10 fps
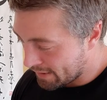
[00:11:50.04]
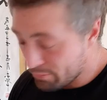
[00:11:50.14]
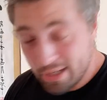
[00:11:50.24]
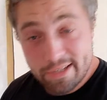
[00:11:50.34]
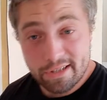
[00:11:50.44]

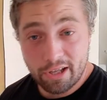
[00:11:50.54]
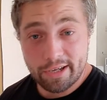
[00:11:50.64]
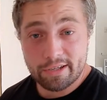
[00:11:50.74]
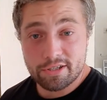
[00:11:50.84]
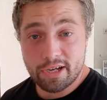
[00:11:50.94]
Please
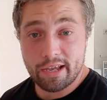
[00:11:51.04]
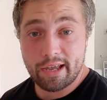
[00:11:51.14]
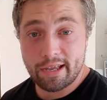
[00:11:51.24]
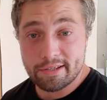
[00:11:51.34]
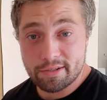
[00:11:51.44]
like, share
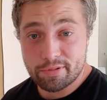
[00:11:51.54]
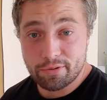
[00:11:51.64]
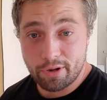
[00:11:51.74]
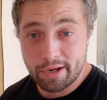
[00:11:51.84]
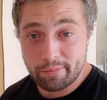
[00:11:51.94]
and
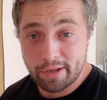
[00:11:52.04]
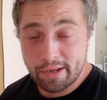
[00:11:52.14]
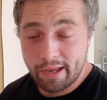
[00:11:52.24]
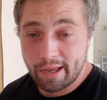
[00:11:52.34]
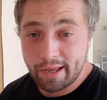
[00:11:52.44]
subscribe,
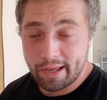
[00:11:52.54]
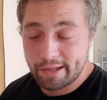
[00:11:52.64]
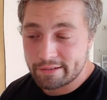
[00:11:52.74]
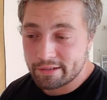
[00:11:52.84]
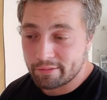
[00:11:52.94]

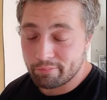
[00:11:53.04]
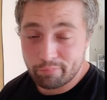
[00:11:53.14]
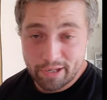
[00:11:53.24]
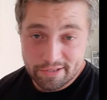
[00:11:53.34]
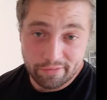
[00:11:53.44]
and
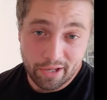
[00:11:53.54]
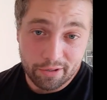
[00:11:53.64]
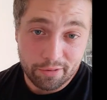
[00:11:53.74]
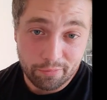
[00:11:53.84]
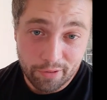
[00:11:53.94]
best of
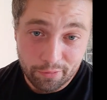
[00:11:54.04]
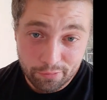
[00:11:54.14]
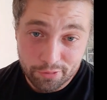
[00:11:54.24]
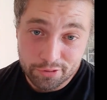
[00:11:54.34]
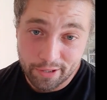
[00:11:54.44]
luck with
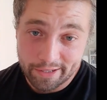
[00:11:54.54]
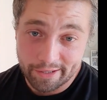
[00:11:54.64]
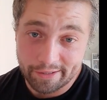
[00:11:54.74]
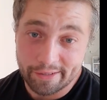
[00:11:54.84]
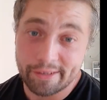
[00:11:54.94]
all your
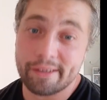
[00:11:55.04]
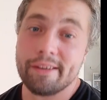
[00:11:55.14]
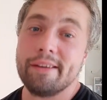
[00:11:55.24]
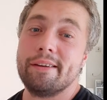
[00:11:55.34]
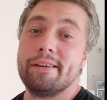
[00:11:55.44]
training.
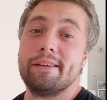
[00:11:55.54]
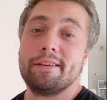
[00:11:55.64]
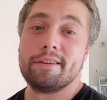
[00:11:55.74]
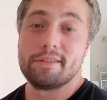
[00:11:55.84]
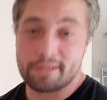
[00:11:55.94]

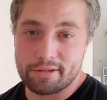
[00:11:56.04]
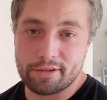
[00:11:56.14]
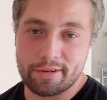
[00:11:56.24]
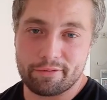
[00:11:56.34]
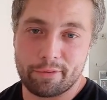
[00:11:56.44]
See you
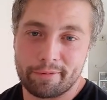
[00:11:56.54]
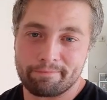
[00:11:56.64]
soon, everyone.